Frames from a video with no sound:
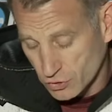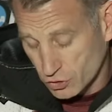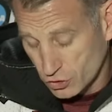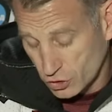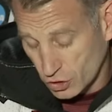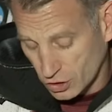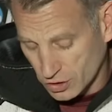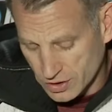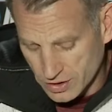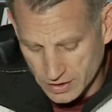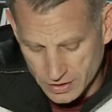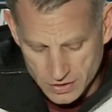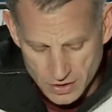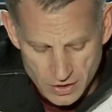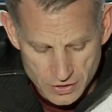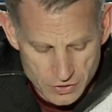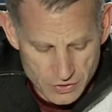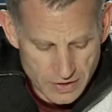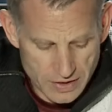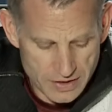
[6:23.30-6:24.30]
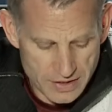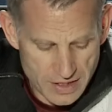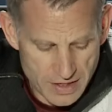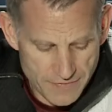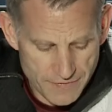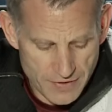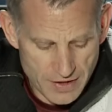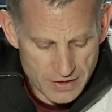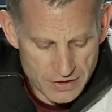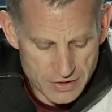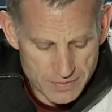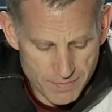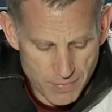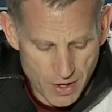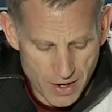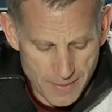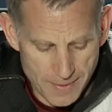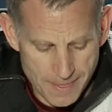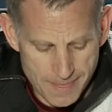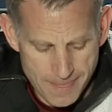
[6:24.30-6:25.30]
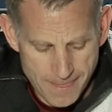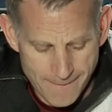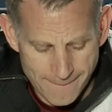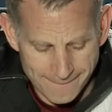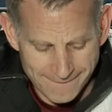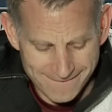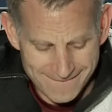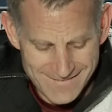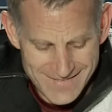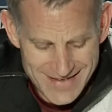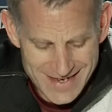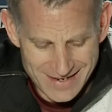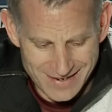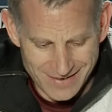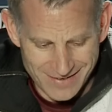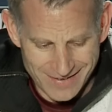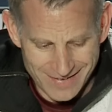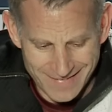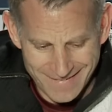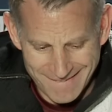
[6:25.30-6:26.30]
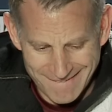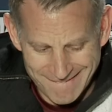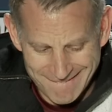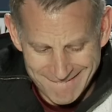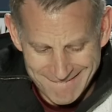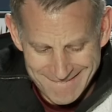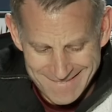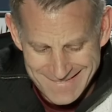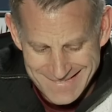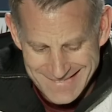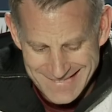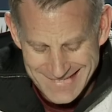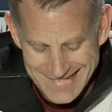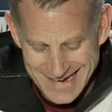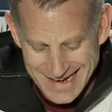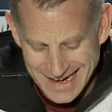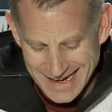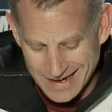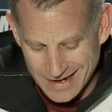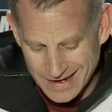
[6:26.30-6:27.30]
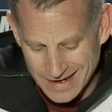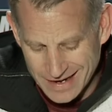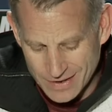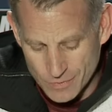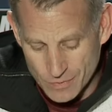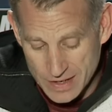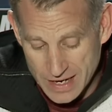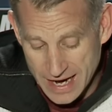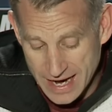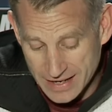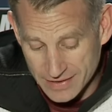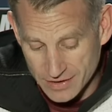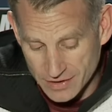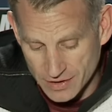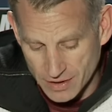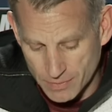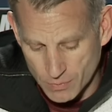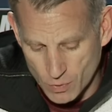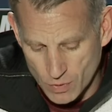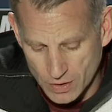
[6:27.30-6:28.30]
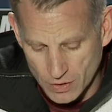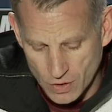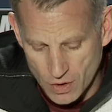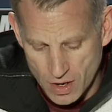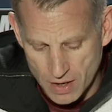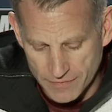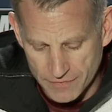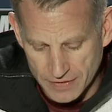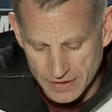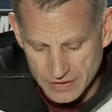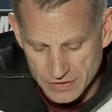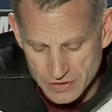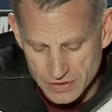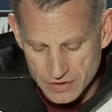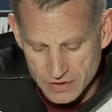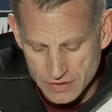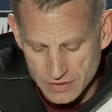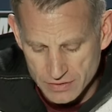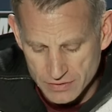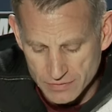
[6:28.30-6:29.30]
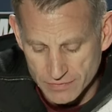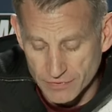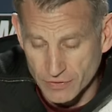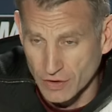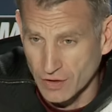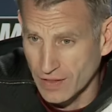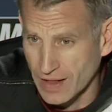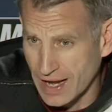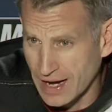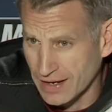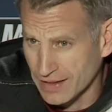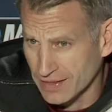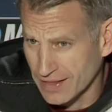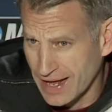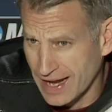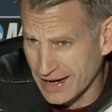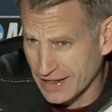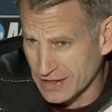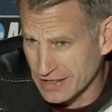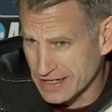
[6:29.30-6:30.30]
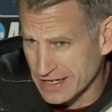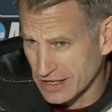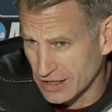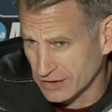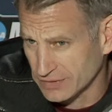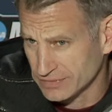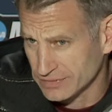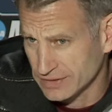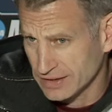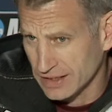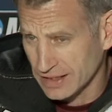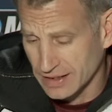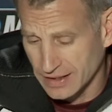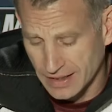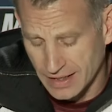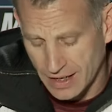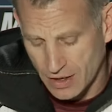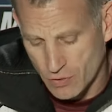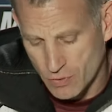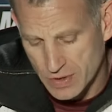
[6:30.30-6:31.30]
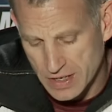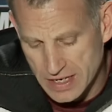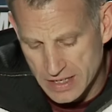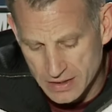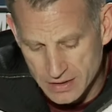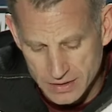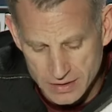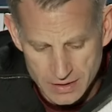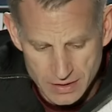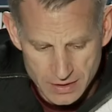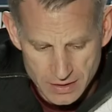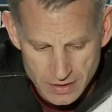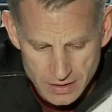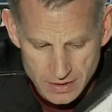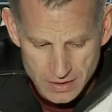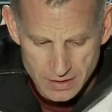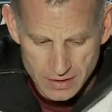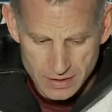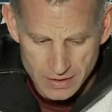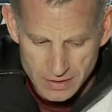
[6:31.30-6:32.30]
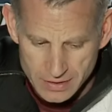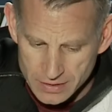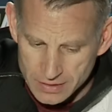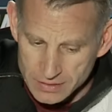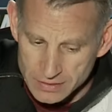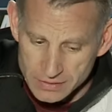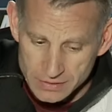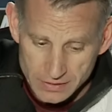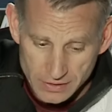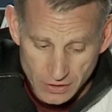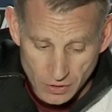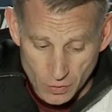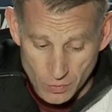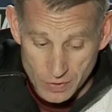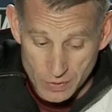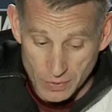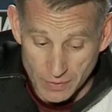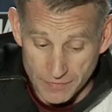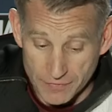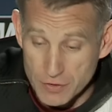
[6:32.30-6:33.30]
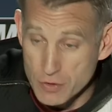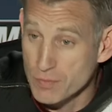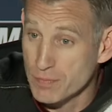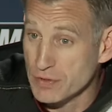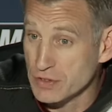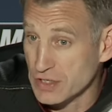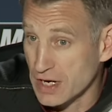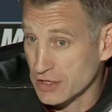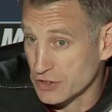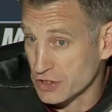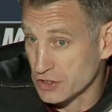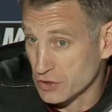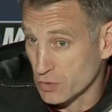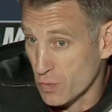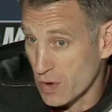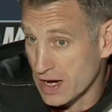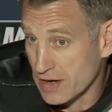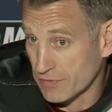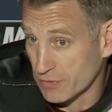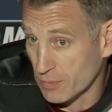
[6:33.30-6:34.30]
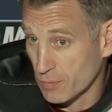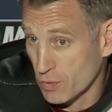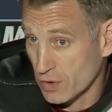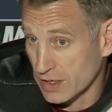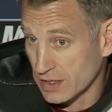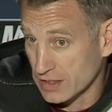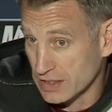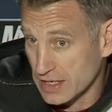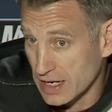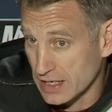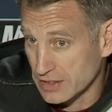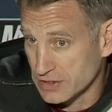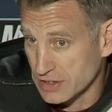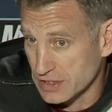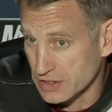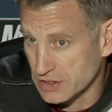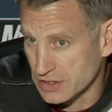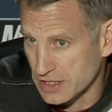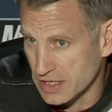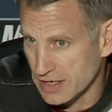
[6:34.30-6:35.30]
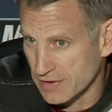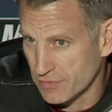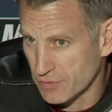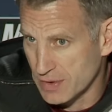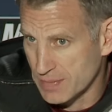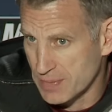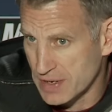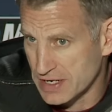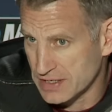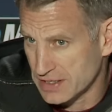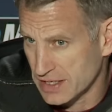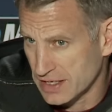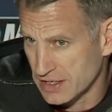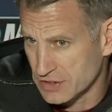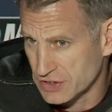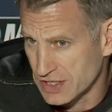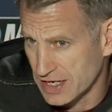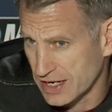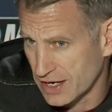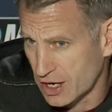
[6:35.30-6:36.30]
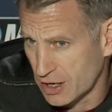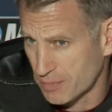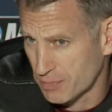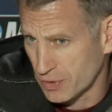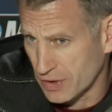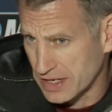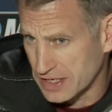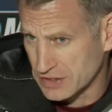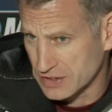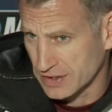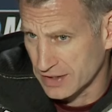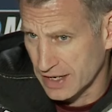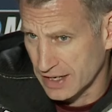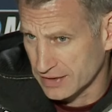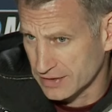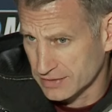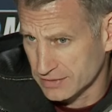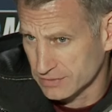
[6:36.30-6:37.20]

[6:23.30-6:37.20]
third in the country in defense. But, you know, and, and we had the number one offense for a lot, lot of the year. And now we, you know, we were a few possessions away from winning the S E C. If we beat Tennessee at our place, and that